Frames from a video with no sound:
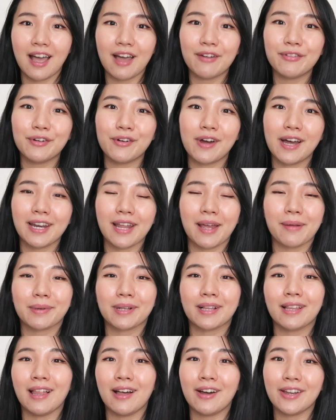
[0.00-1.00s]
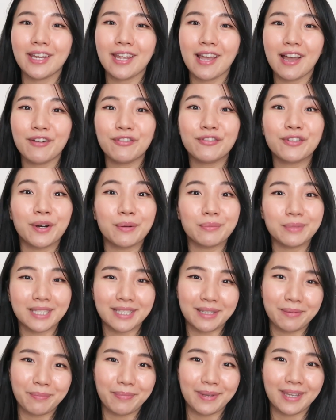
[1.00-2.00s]
Hi everyone, I'm Claudia from
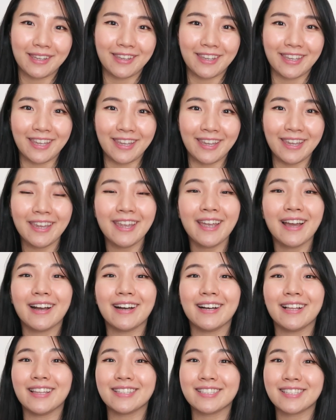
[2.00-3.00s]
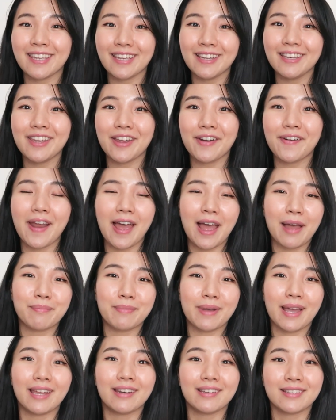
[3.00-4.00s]
Team Piki, a skincare
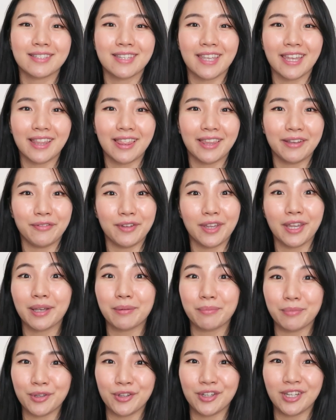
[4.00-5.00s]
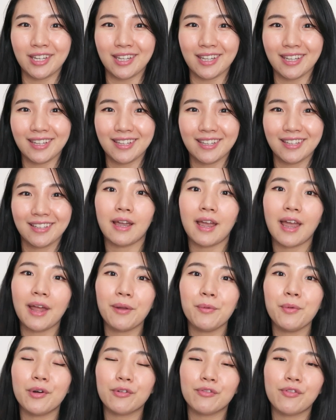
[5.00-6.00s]
app and a skin-loving community.
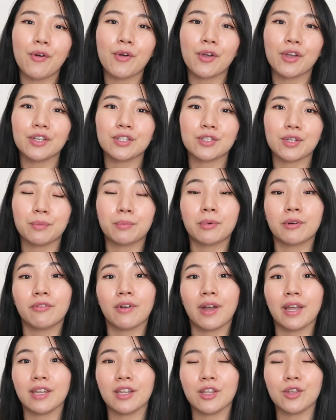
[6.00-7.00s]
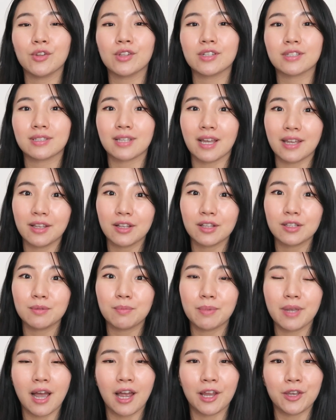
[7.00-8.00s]
And we're focused on providing you the science
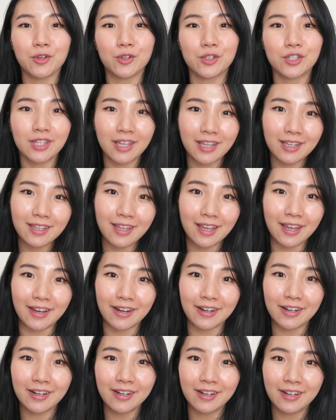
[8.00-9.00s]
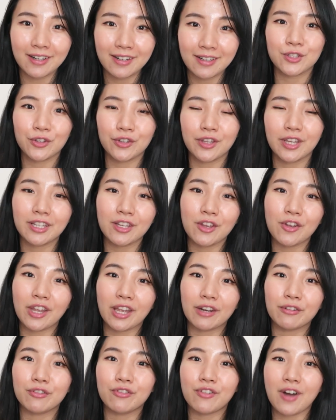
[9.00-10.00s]
behind your skincare so that you
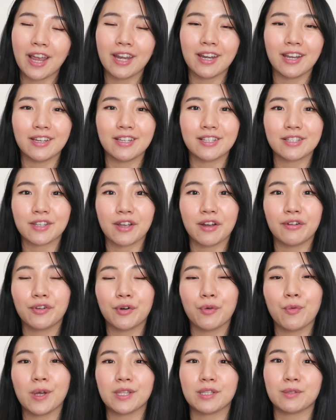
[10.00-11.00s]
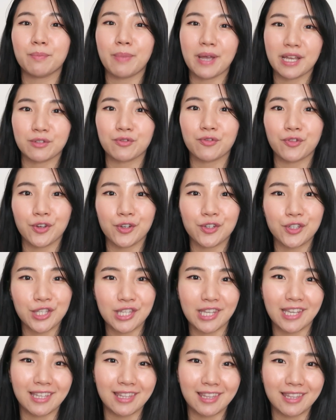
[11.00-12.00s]
can find and discover what's best for your
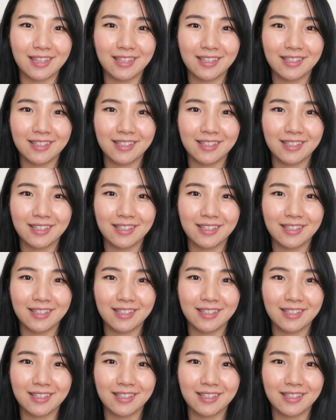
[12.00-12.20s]
skin.